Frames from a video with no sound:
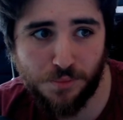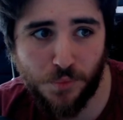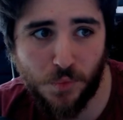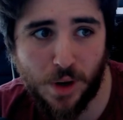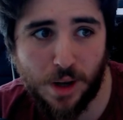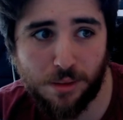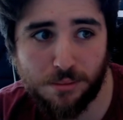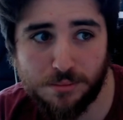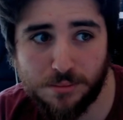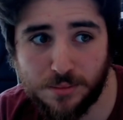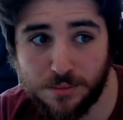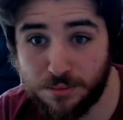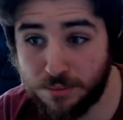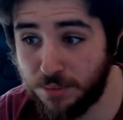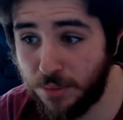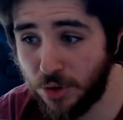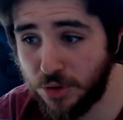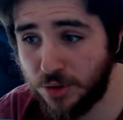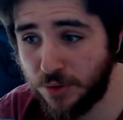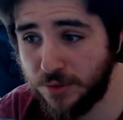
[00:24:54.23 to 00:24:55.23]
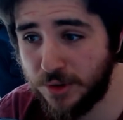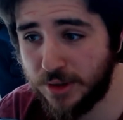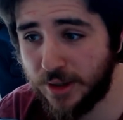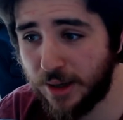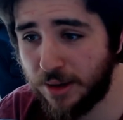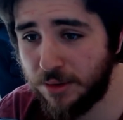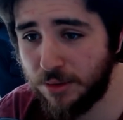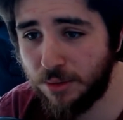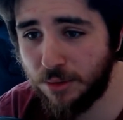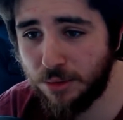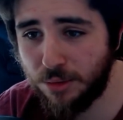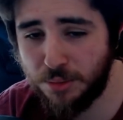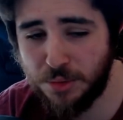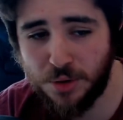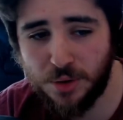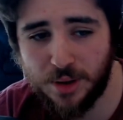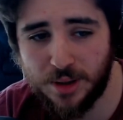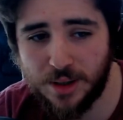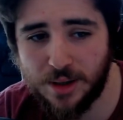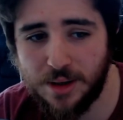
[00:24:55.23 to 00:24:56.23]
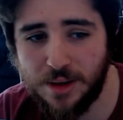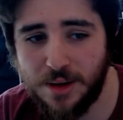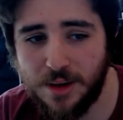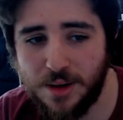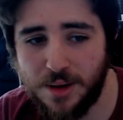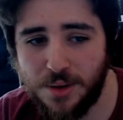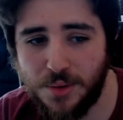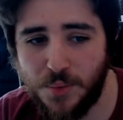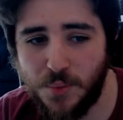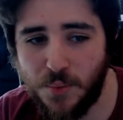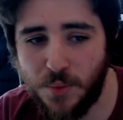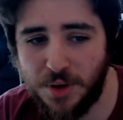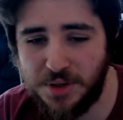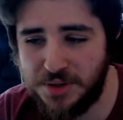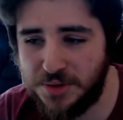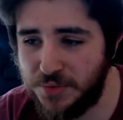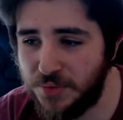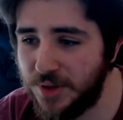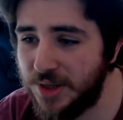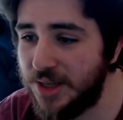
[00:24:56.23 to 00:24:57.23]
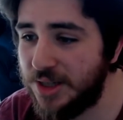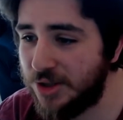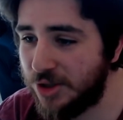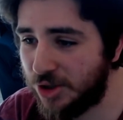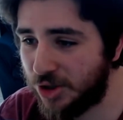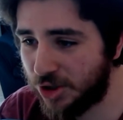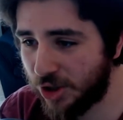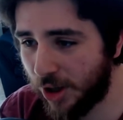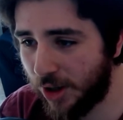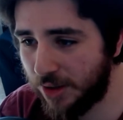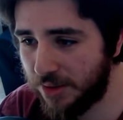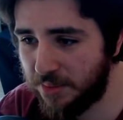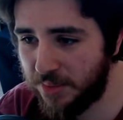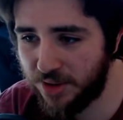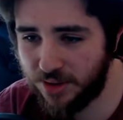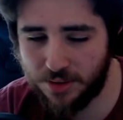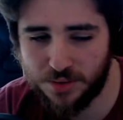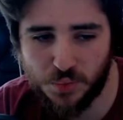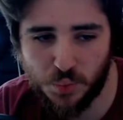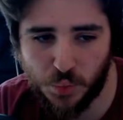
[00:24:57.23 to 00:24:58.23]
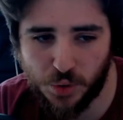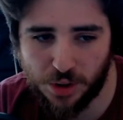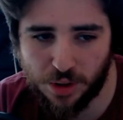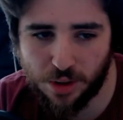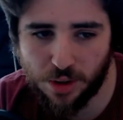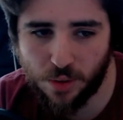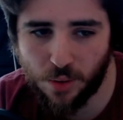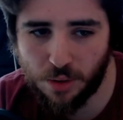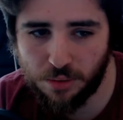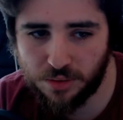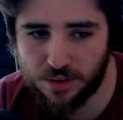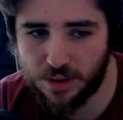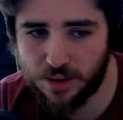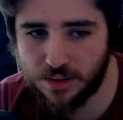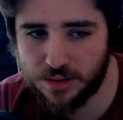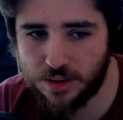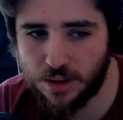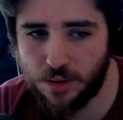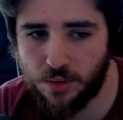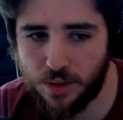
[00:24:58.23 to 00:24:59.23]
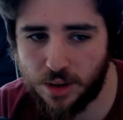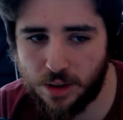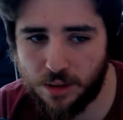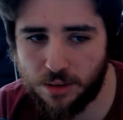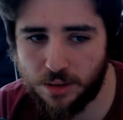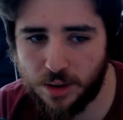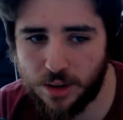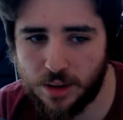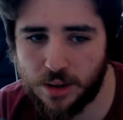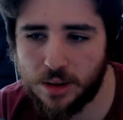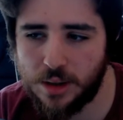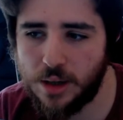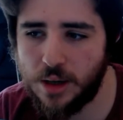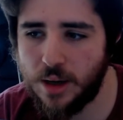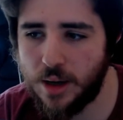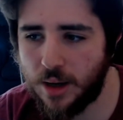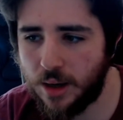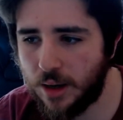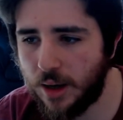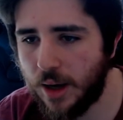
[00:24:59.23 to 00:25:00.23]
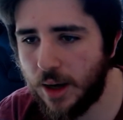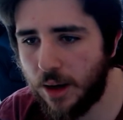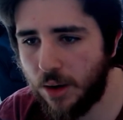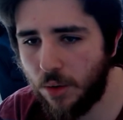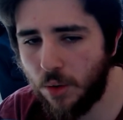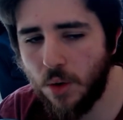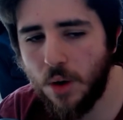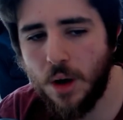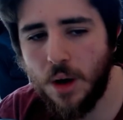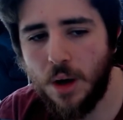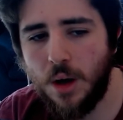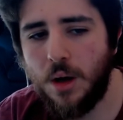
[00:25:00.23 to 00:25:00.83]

well, most of the technical community wasn't really in shock, because we know how things go here in Italy, and how